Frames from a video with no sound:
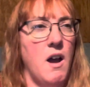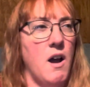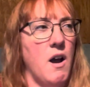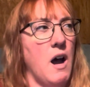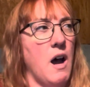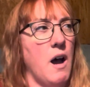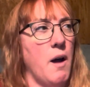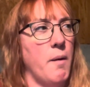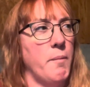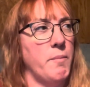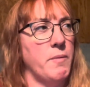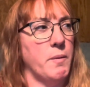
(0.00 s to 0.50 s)

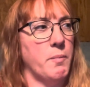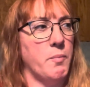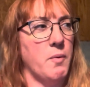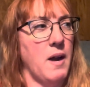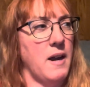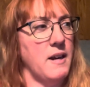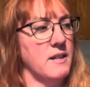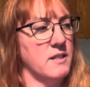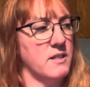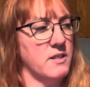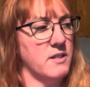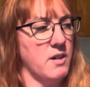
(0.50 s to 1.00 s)
um, The
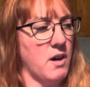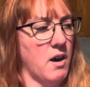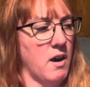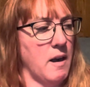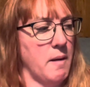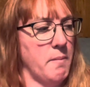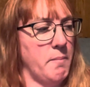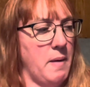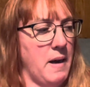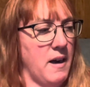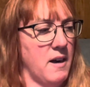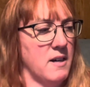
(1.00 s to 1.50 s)
Brightest Star
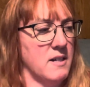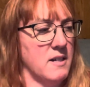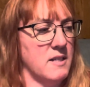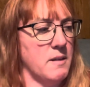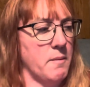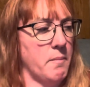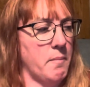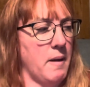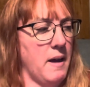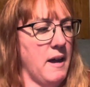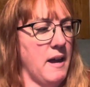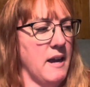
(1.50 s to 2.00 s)
in Paris
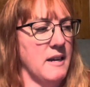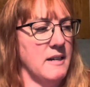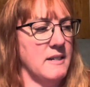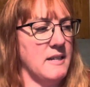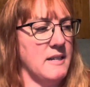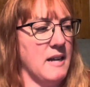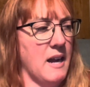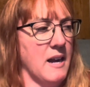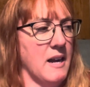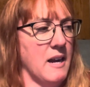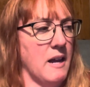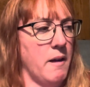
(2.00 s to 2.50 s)
by
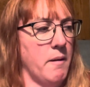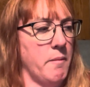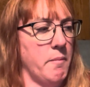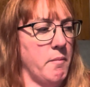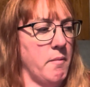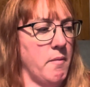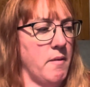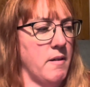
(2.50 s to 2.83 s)
Dinah